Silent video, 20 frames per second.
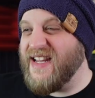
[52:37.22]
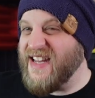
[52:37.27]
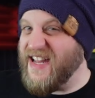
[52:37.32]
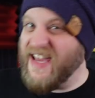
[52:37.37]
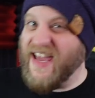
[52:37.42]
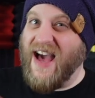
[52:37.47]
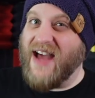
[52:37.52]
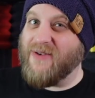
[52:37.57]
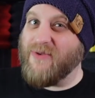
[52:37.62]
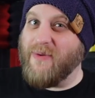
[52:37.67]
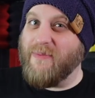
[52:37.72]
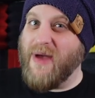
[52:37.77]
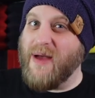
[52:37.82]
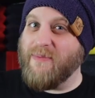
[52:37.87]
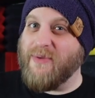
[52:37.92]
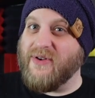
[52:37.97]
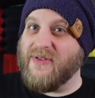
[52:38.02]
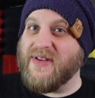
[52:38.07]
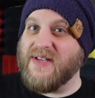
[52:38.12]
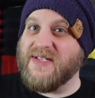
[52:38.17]
you gotta
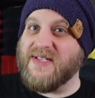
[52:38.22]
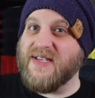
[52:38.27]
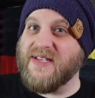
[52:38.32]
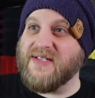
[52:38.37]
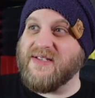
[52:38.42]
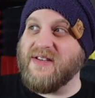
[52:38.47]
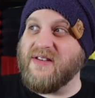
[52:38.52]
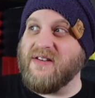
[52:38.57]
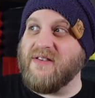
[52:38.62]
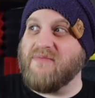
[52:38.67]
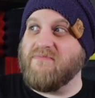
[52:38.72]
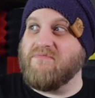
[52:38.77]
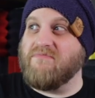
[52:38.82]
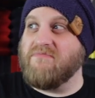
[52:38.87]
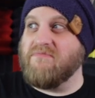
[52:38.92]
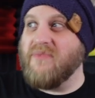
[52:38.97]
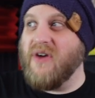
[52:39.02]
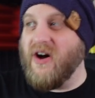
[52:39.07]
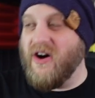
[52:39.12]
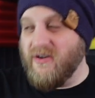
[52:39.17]
remember, this isn't
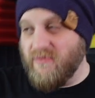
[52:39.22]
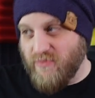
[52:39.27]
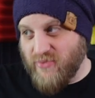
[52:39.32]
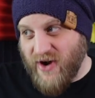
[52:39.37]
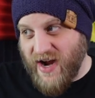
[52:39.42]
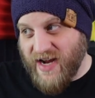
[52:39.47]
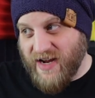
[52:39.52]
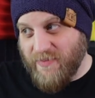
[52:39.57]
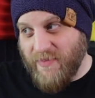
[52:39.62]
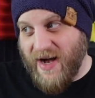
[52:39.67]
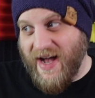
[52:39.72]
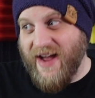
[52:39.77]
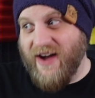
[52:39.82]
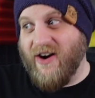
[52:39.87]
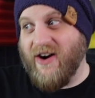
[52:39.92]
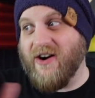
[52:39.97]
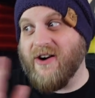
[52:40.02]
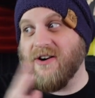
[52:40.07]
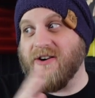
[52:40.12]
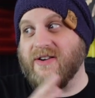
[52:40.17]
Unbreak My
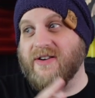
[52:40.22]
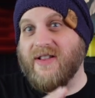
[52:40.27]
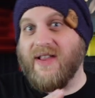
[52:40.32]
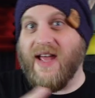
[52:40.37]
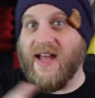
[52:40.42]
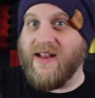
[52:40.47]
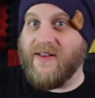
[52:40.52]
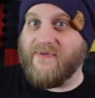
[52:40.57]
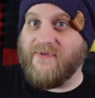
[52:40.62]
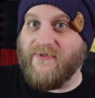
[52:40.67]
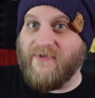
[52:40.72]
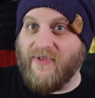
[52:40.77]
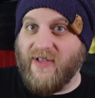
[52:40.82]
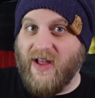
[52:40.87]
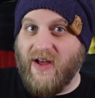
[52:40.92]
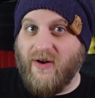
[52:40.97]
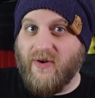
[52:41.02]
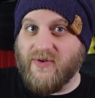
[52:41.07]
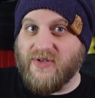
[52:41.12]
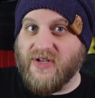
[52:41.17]
Heart, Let It
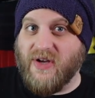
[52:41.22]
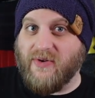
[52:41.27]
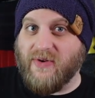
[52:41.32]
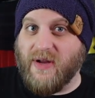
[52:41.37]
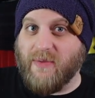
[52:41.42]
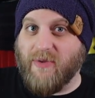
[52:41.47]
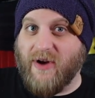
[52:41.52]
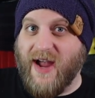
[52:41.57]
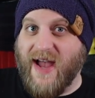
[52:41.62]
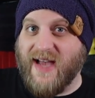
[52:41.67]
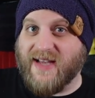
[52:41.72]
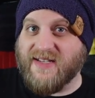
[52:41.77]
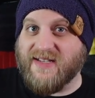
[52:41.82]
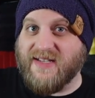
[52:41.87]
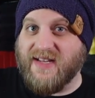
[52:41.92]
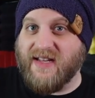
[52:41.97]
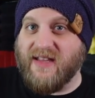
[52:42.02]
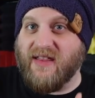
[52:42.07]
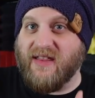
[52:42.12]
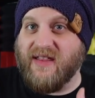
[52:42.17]
Flow, Toni
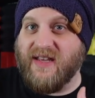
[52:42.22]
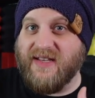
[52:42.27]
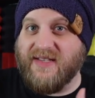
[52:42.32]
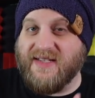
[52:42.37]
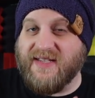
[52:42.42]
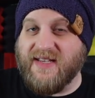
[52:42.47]
Braxton. This